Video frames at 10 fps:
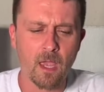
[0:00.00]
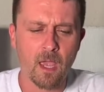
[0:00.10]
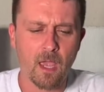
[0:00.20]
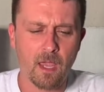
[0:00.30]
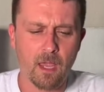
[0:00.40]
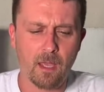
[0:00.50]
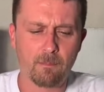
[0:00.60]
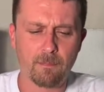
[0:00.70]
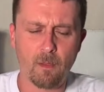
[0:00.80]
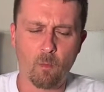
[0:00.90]

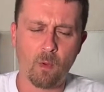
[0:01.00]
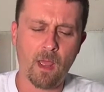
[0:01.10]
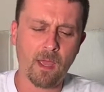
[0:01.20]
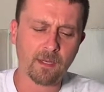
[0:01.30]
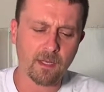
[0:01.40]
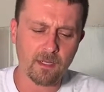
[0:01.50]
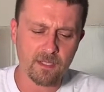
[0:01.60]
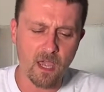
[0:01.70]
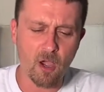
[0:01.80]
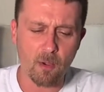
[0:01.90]
And what I did is
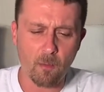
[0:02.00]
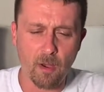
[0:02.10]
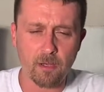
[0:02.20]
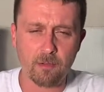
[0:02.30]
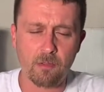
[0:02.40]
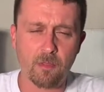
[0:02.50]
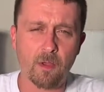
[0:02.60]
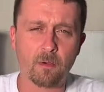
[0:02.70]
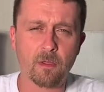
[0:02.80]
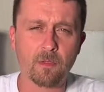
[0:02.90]
I upgraded to the
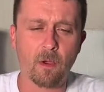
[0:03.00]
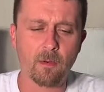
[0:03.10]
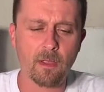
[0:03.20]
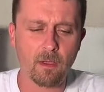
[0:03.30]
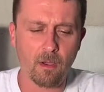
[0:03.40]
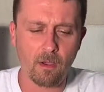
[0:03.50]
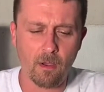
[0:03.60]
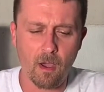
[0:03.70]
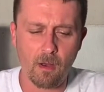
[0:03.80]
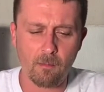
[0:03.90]
3030
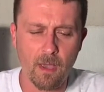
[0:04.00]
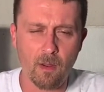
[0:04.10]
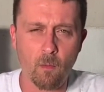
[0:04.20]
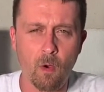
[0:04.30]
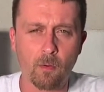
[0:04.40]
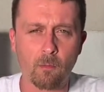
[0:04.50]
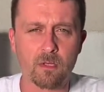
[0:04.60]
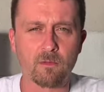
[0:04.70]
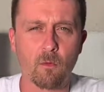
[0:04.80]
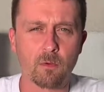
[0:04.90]
automatic water
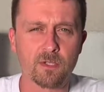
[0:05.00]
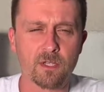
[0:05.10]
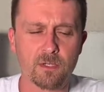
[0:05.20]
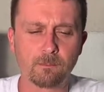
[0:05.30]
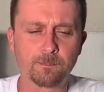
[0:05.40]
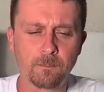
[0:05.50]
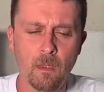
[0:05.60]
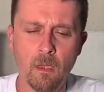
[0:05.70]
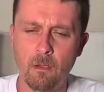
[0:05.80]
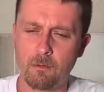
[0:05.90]
reservoir system,
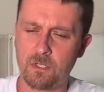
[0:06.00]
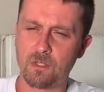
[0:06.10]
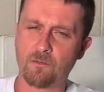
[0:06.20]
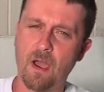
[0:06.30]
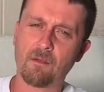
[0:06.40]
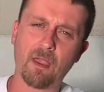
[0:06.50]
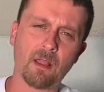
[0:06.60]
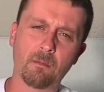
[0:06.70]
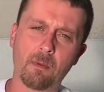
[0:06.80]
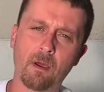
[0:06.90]
which is a
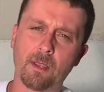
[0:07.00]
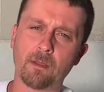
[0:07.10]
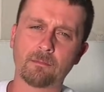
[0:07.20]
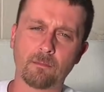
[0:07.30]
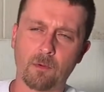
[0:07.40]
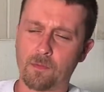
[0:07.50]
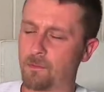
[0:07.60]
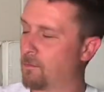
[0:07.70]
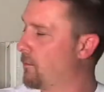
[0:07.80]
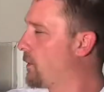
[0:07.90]
5-gallon bucket
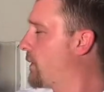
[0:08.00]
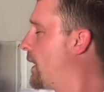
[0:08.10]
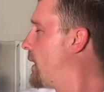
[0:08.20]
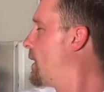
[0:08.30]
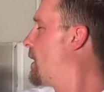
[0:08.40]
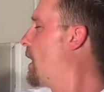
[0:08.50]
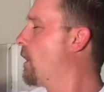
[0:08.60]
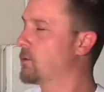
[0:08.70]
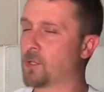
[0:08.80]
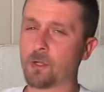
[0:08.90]
with a
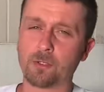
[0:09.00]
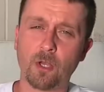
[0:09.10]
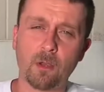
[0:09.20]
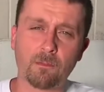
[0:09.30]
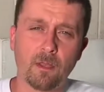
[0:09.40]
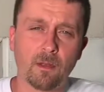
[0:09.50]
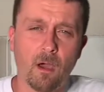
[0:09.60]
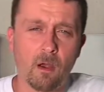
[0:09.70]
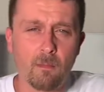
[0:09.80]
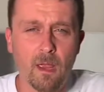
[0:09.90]
hose hooked up that
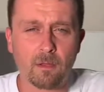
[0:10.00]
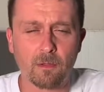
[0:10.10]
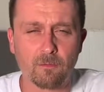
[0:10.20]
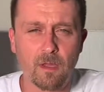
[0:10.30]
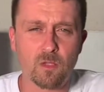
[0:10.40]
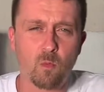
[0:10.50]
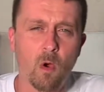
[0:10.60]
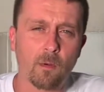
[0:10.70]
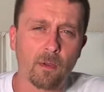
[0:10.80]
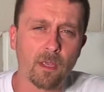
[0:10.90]
automatically feeds
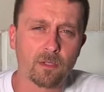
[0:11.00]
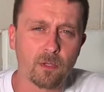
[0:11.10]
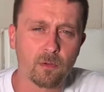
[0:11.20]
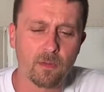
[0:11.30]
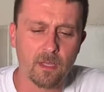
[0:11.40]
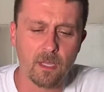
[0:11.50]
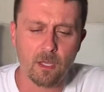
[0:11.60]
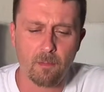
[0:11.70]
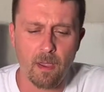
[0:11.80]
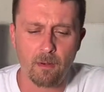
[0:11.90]
water into the
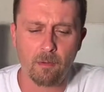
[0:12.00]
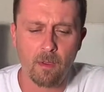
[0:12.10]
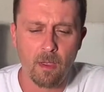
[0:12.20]
incubator,